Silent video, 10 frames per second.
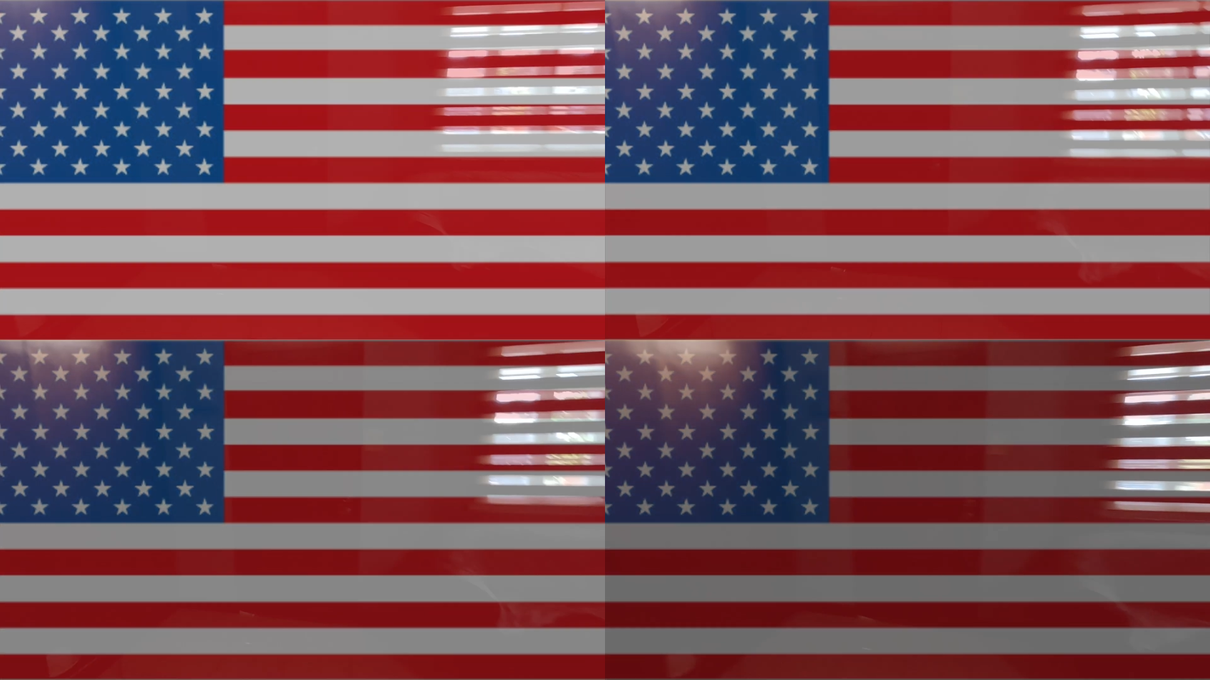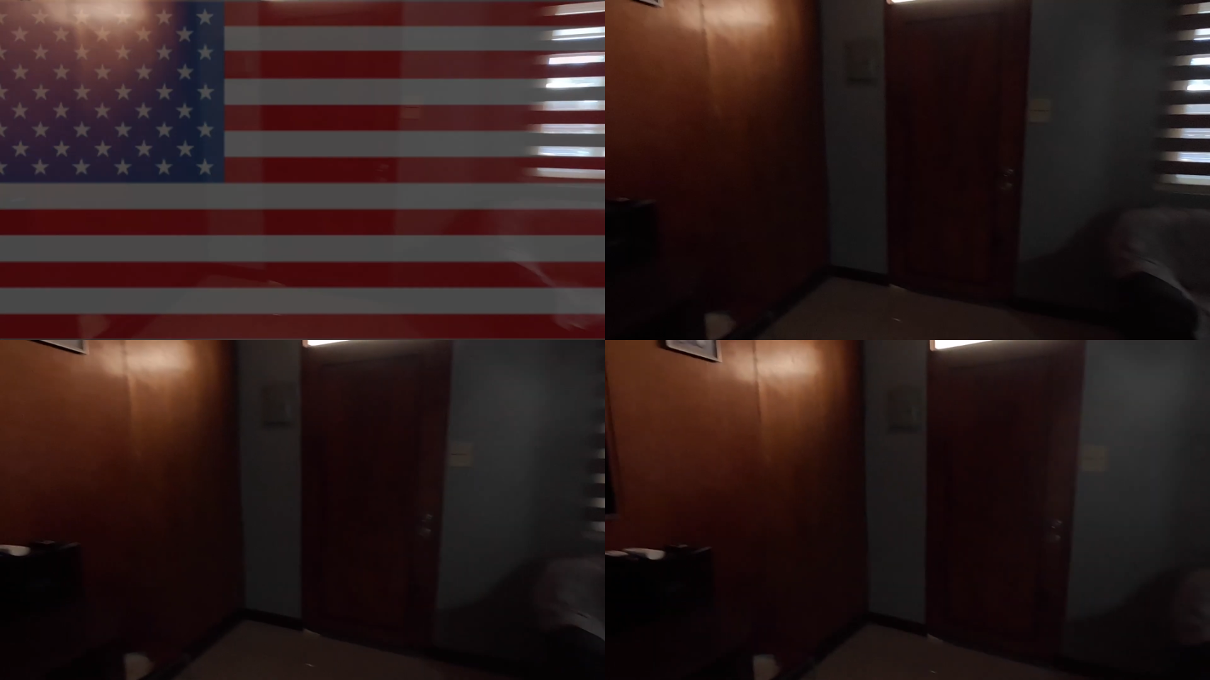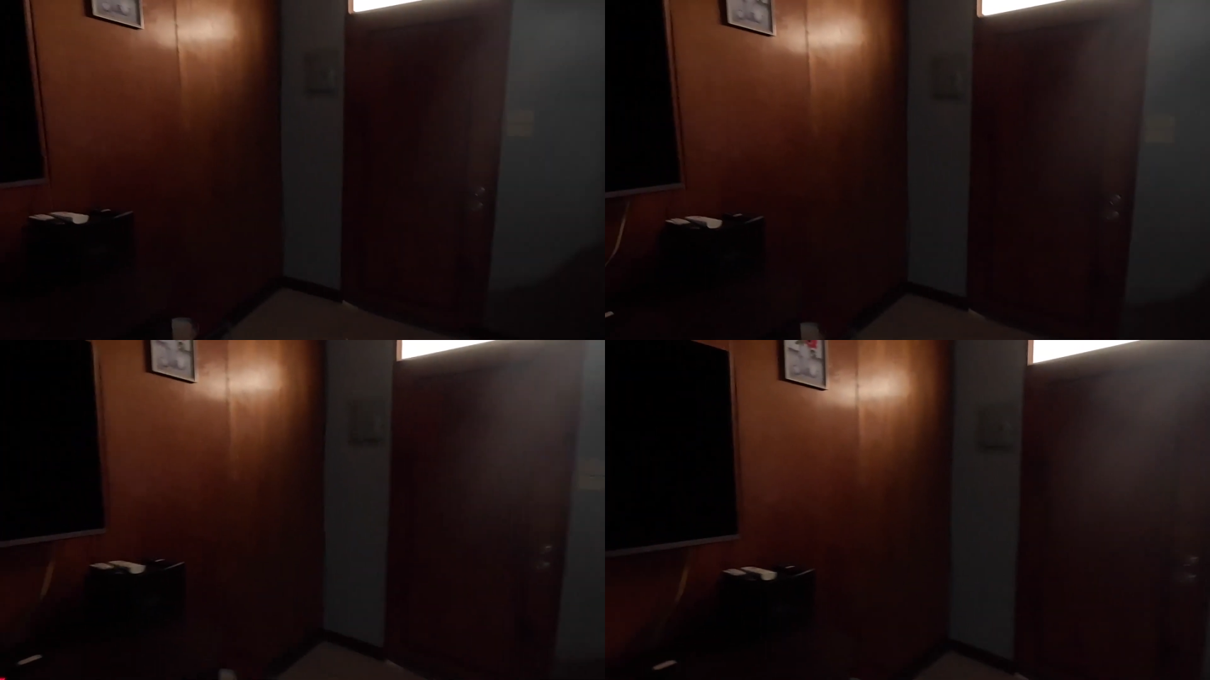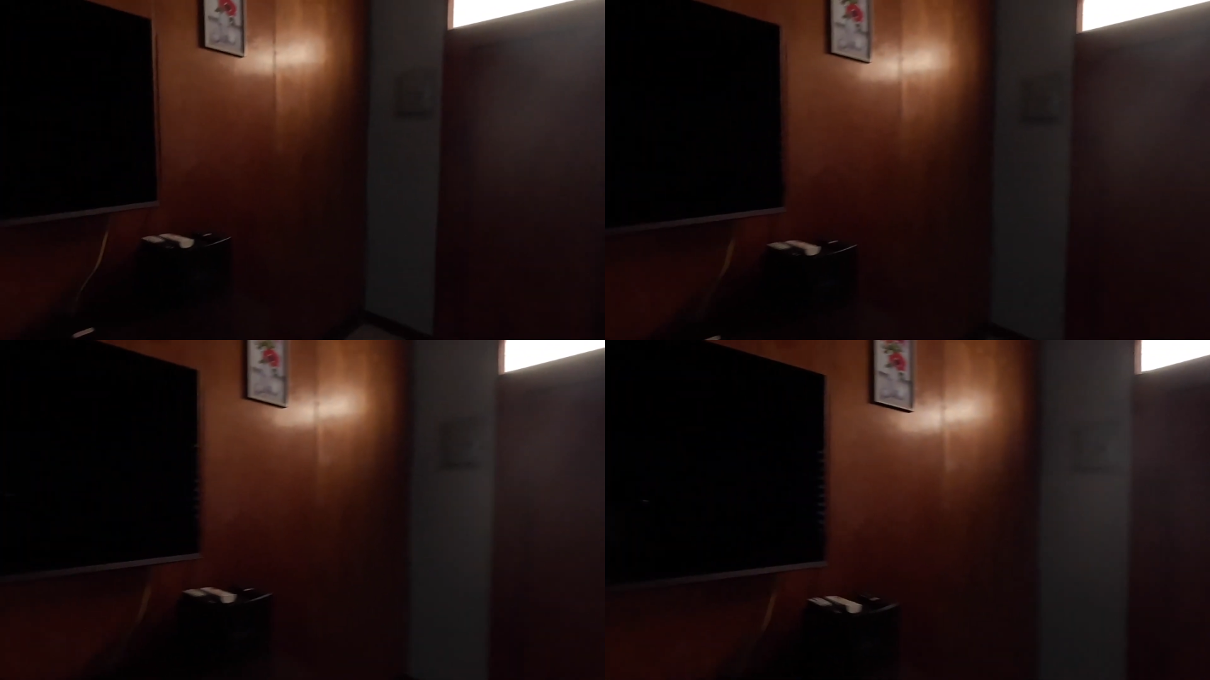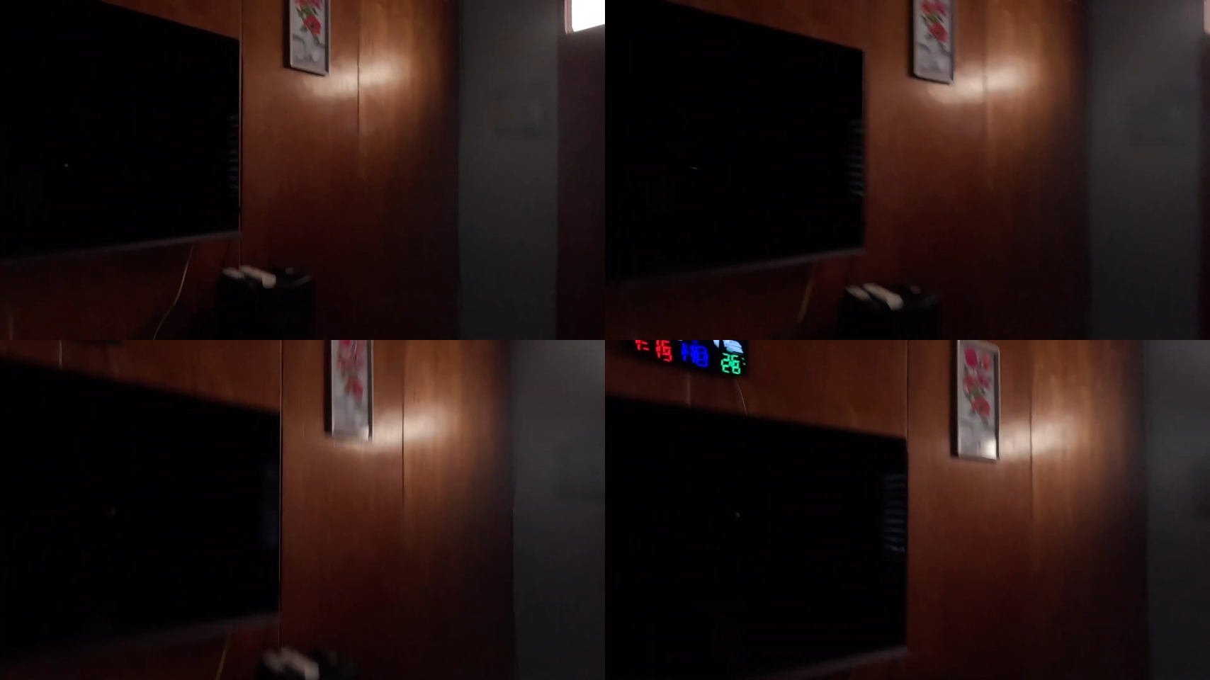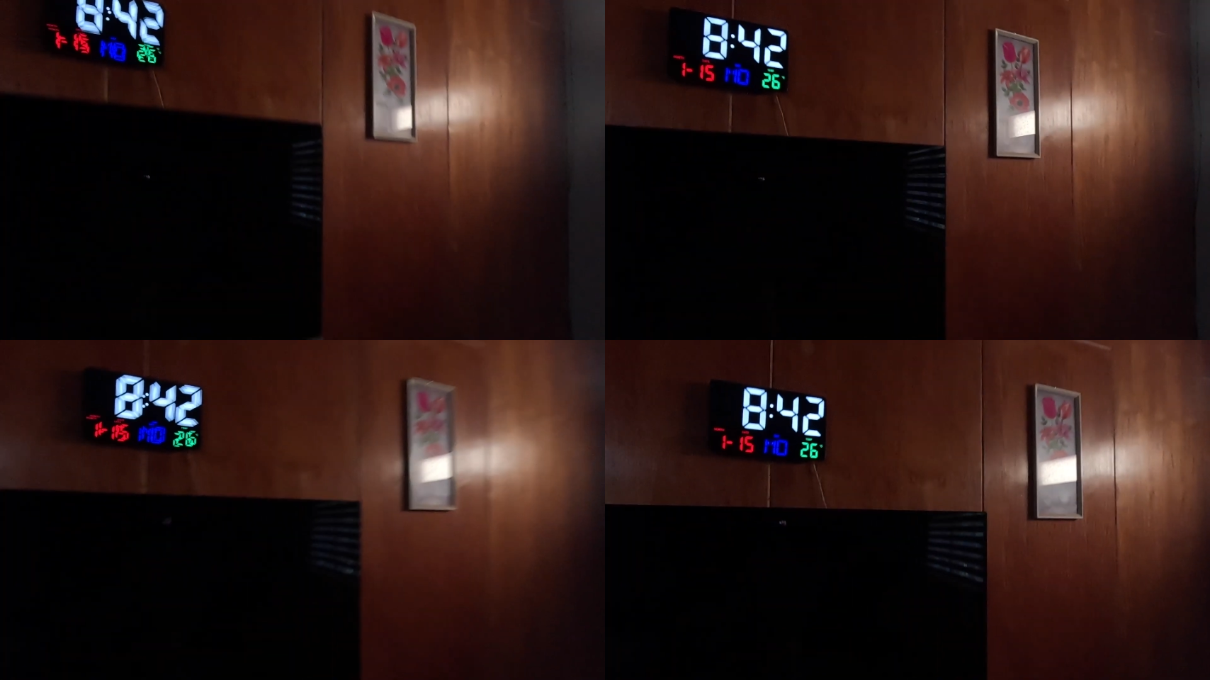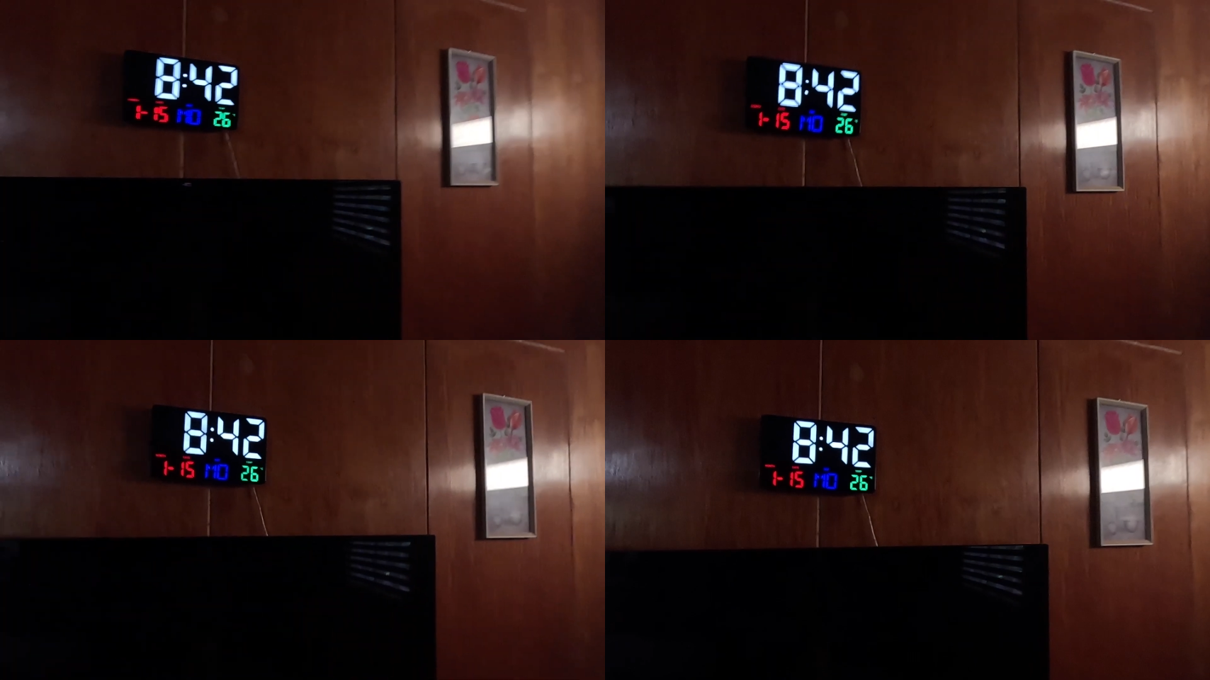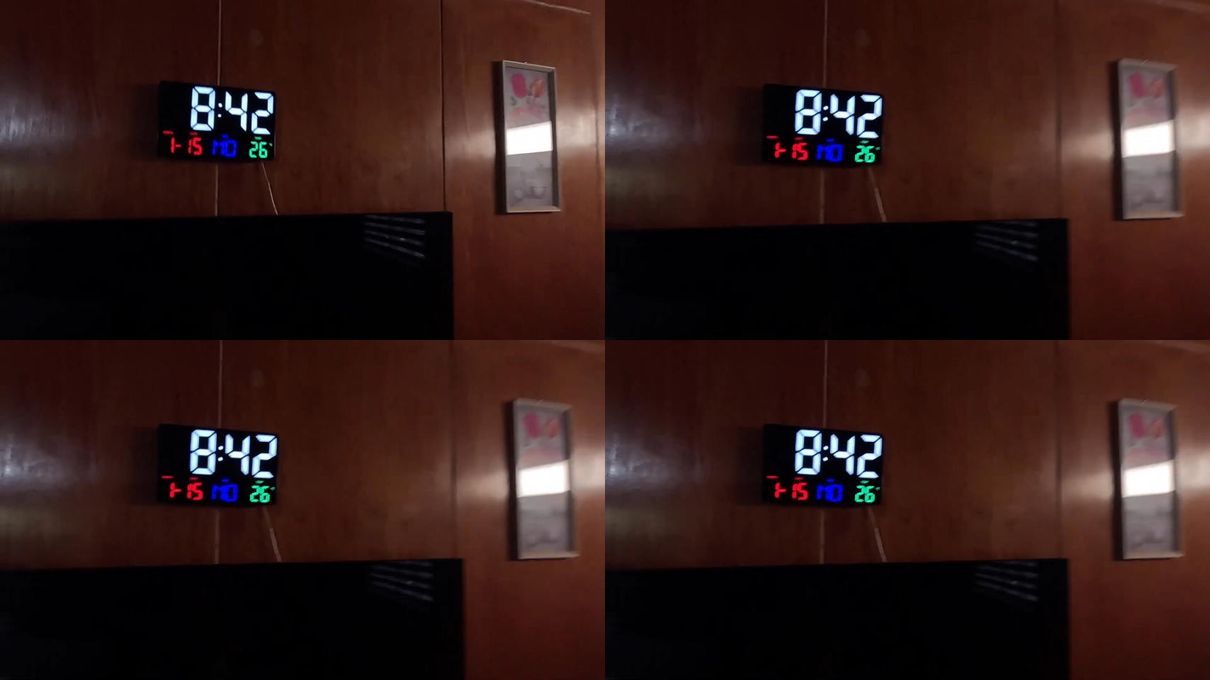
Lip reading: (no speaker visible)